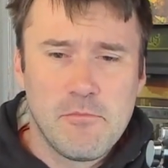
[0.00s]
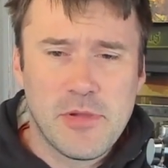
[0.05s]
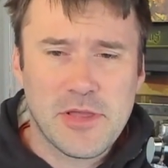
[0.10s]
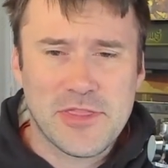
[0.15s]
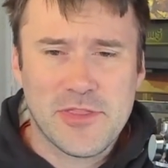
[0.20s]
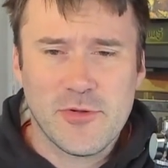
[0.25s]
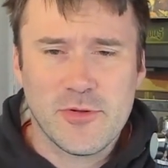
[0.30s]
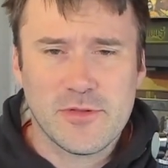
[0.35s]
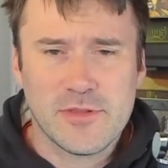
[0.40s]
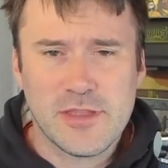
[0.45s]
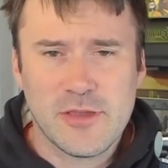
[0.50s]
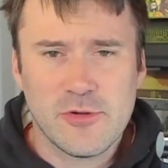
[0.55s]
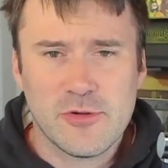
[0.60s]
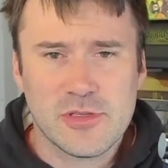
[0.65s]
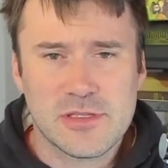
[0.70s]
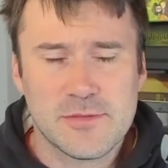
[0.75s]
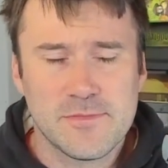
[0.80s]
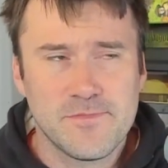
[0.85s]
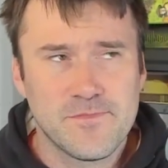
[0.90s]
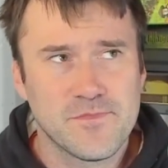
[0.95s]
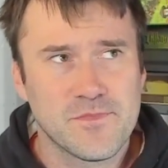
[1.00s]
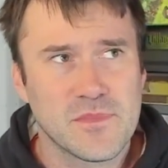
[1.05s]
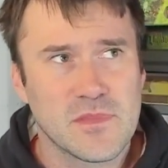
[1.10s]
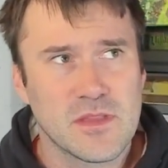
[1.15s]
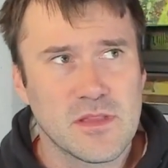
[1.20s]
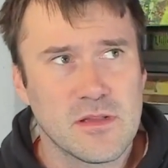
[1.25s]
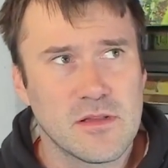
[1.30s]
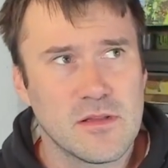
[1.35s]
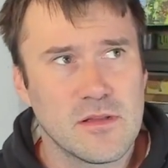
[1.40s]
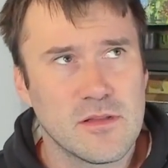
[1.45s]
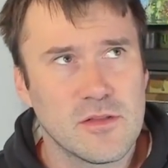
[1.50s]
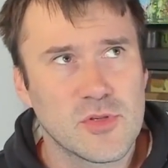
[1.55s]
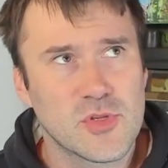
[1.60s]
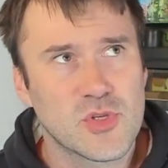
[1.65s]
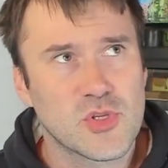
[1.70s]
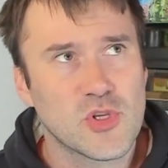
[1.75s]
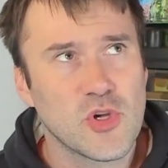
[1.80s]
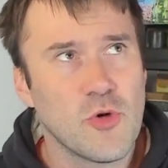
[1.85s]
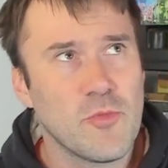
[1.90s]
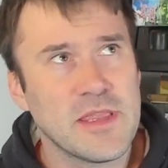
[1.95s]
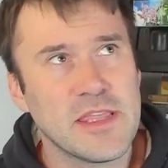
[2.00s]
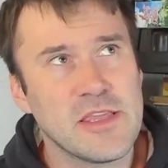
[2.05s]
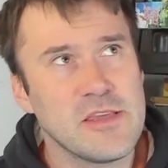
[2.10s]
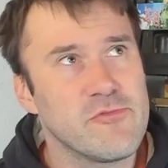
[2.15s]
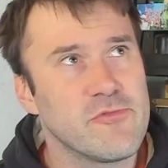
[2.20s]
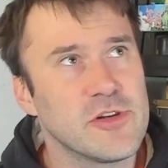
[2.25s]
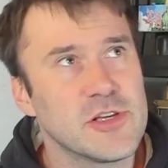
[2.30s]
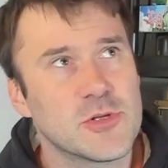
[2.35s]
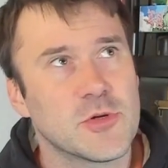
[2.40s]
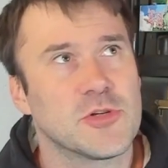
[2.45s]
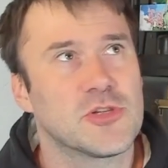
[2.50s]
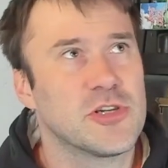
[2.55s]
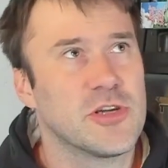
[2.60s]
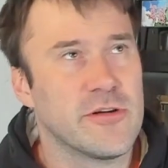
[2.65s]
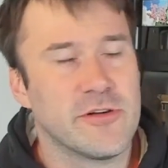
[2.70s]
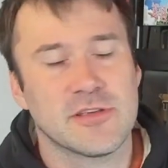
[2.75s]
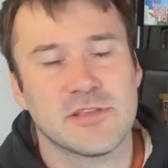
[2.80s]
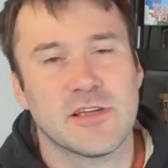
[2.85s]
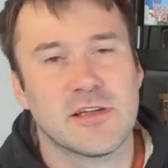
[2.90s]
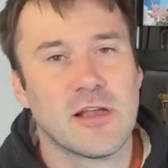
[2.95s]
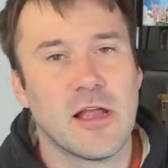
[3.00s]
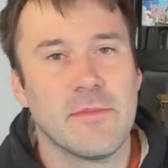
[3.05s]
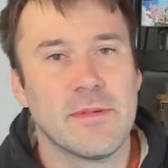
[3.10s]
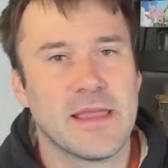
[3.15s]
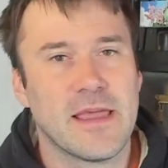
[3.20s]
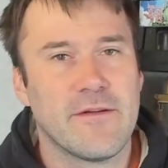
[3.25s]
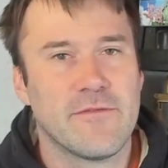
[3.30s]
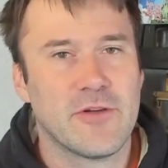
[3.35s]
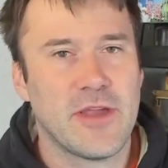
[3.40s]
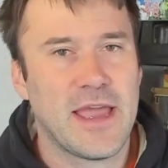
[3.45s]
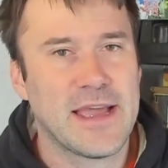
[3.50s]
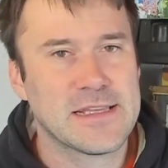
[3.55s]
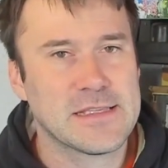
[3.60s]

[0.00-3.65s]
But there, there's... so many resource generators that are coming out for